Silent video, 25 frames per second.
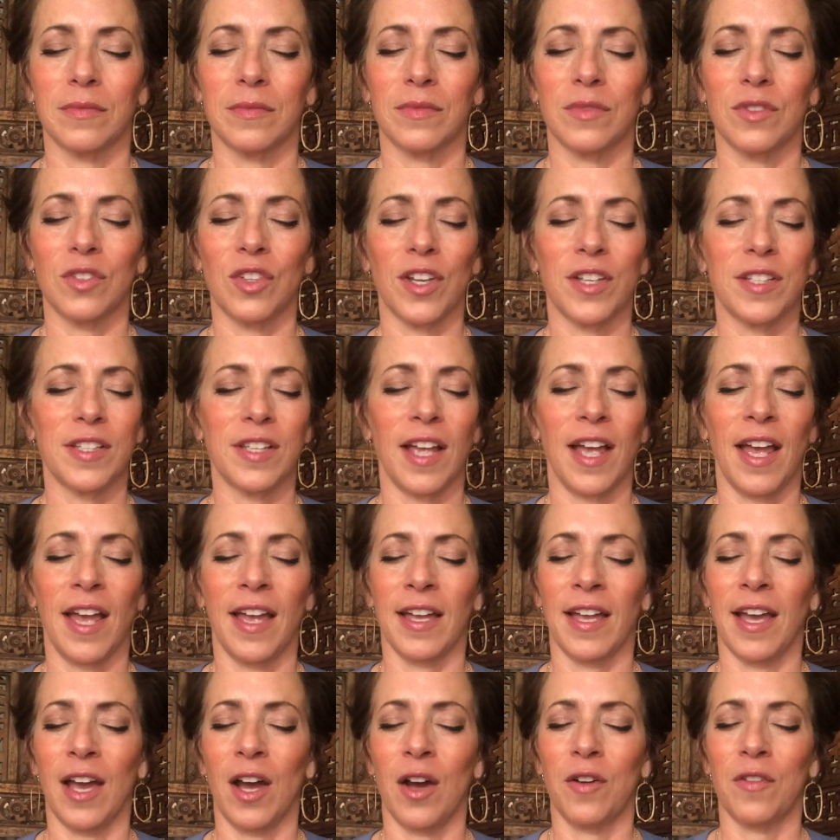Just
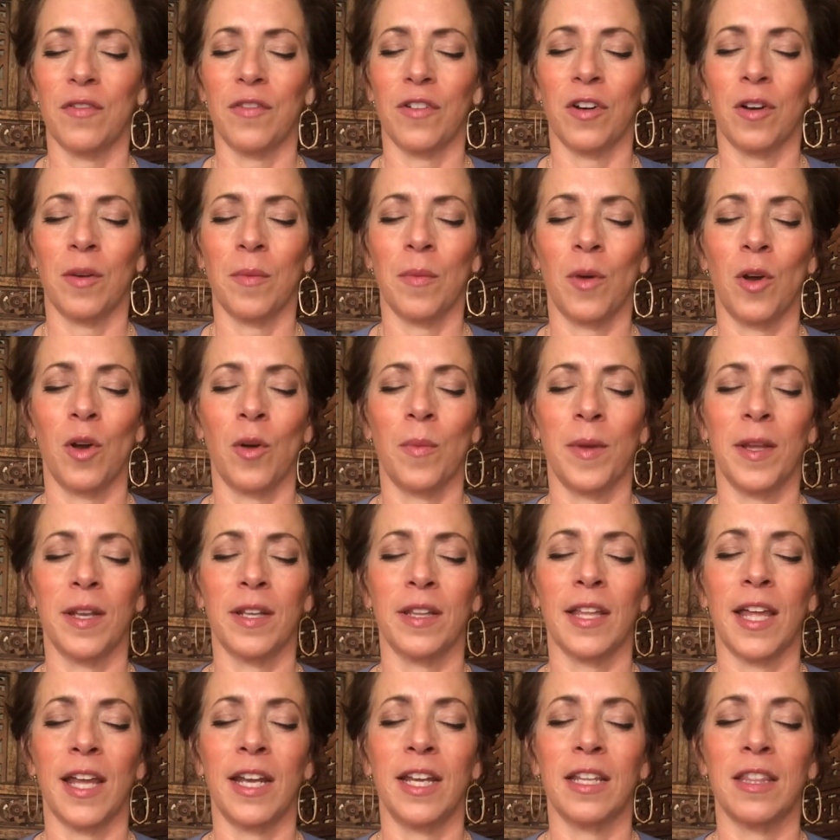hang out for a moment,
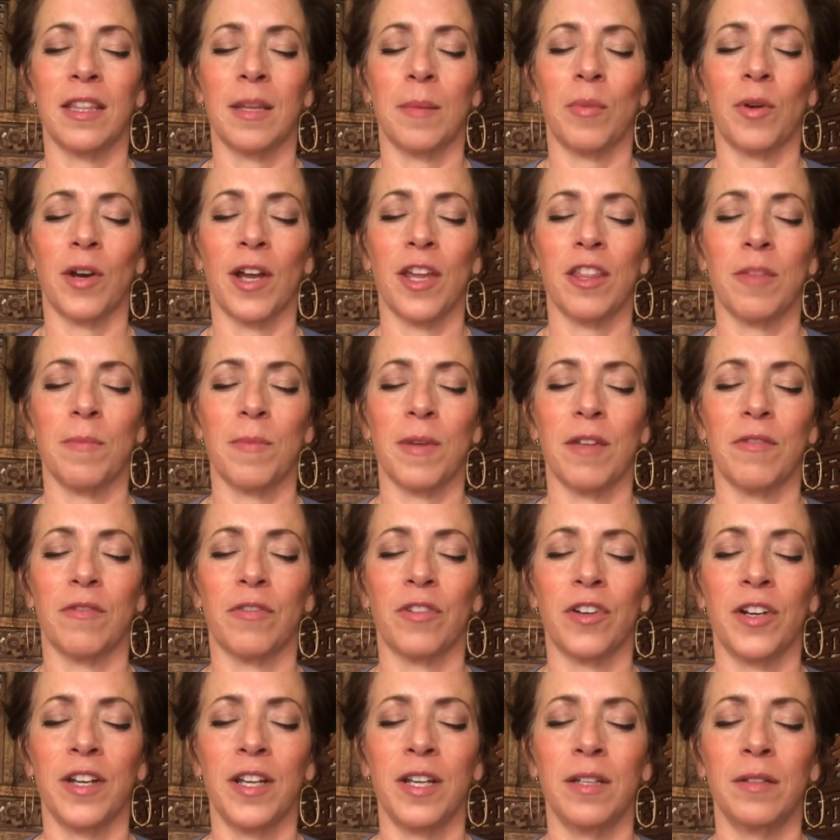letting the breath be
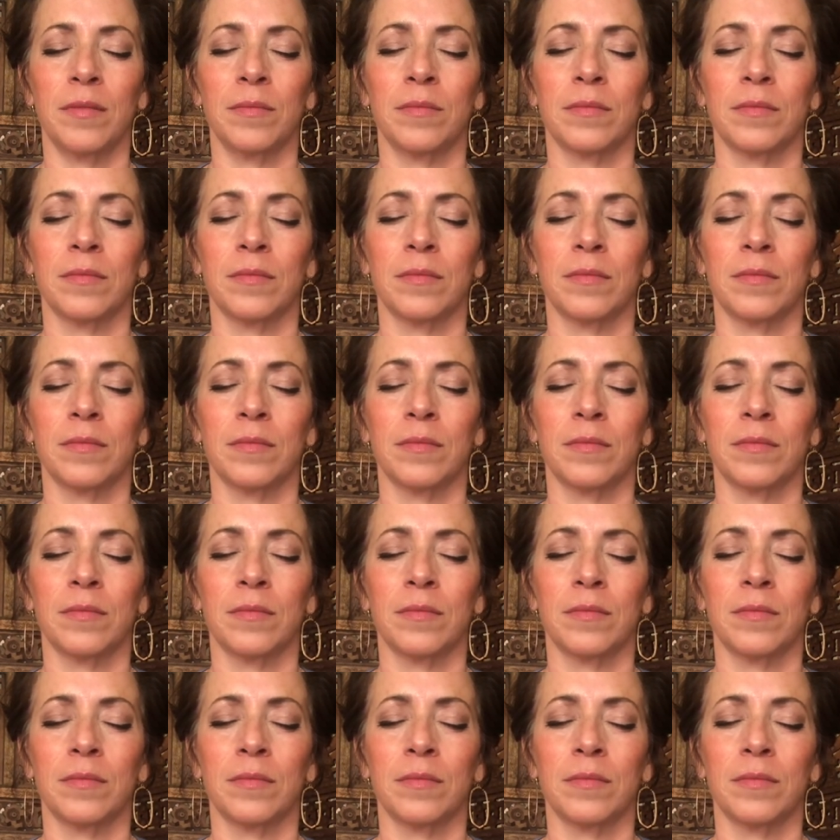free,